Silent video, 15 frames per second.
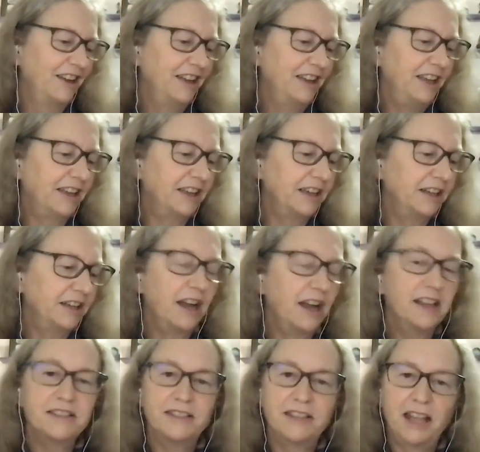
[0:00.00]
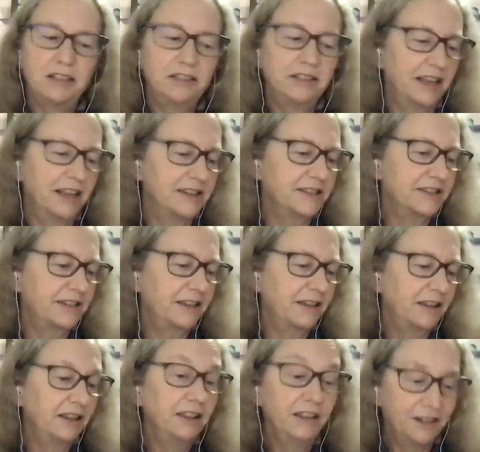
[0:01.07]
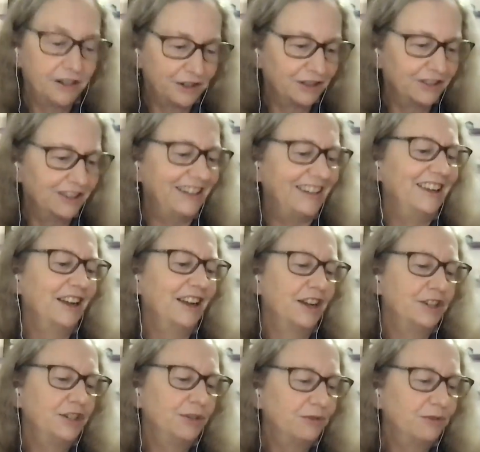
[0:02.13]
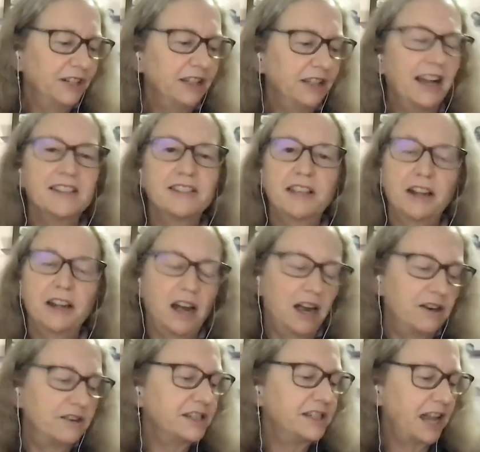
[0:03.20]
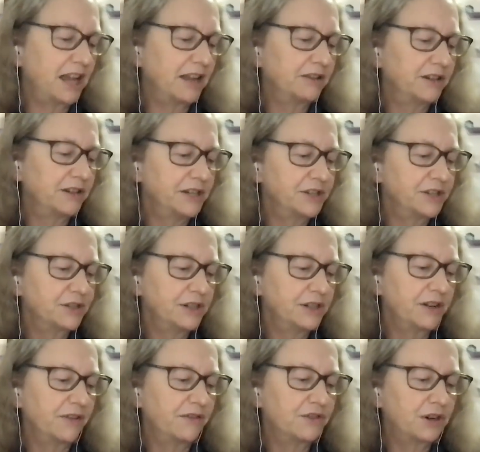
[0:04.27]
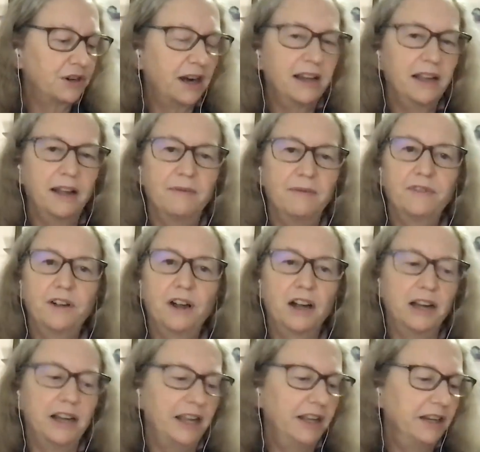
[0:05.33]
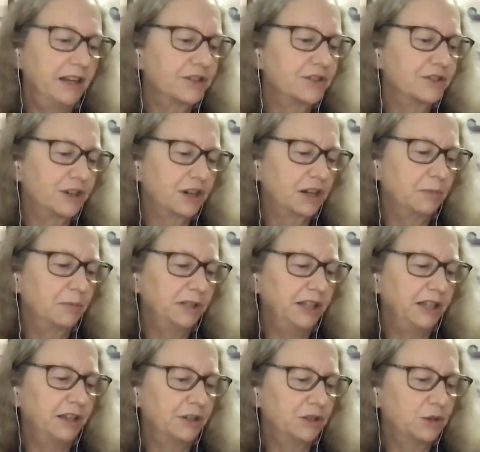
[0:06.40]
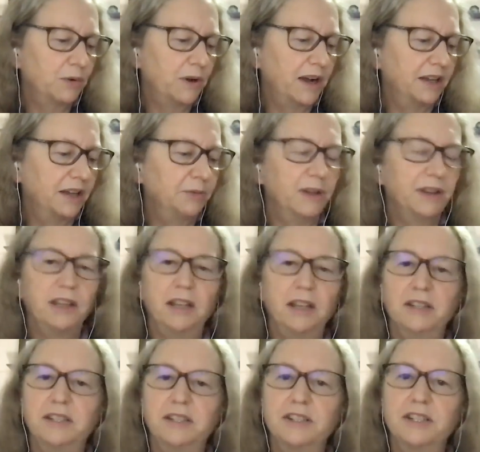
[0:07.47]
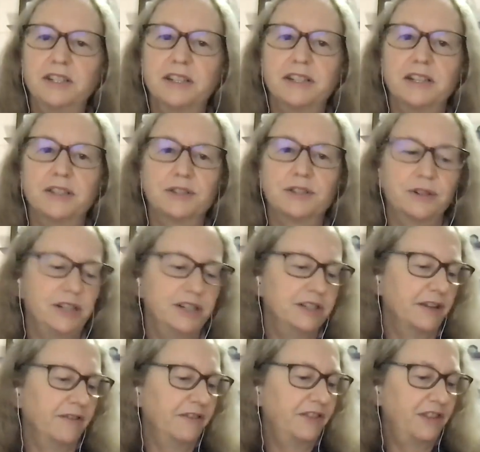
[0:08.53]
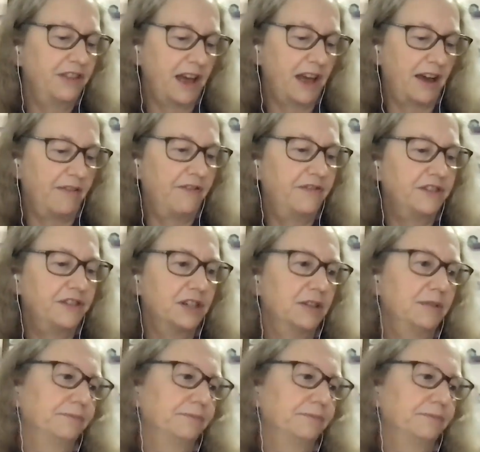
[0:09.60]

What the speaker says: It can unsettle us, literally, to realize that our settler histories of triumph are inextricably intertwined with indigenous histories of theft.